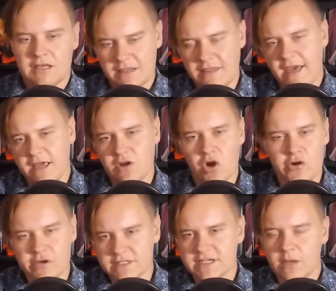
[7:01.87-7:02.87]
that
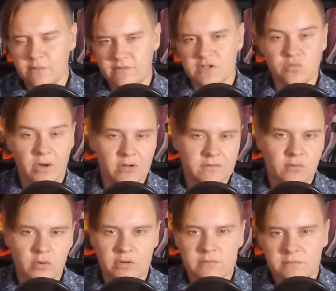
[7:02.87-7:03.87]
archetype fits well
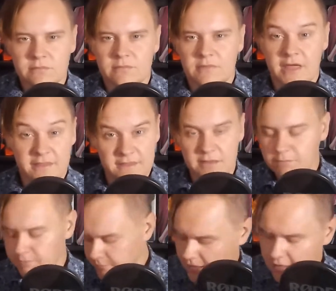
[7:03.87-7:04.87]
for that theme.
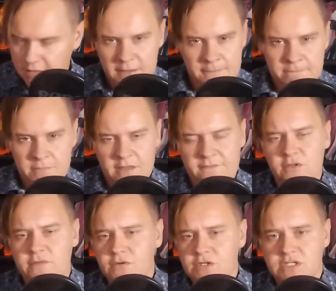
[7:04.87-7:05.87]
For
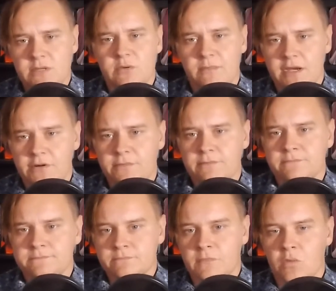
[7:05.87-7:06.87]
the first summer banner,
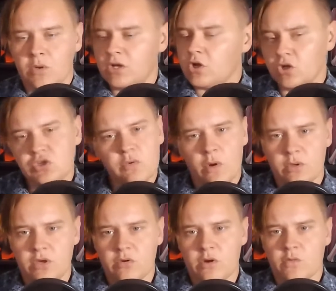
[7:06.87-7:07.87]
we're getting our duo
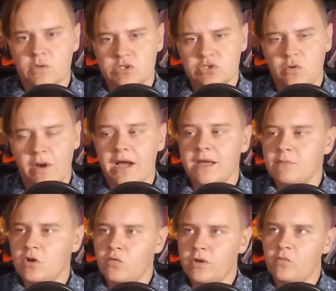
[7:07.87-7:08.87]
hero, so I'm
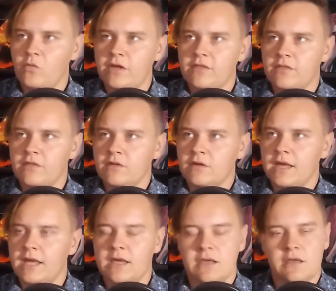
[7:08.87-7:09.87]
going with
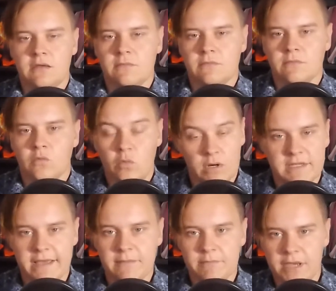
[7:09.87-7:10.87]
a
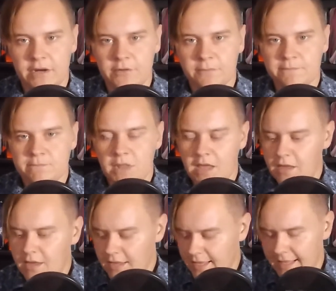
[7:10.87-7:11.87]
one-game banner.
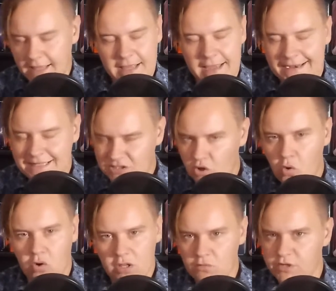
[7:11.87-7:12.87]
And it's
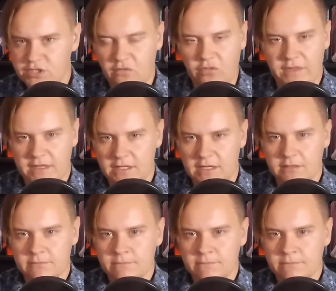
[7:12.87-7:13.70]
totally wishful thinking.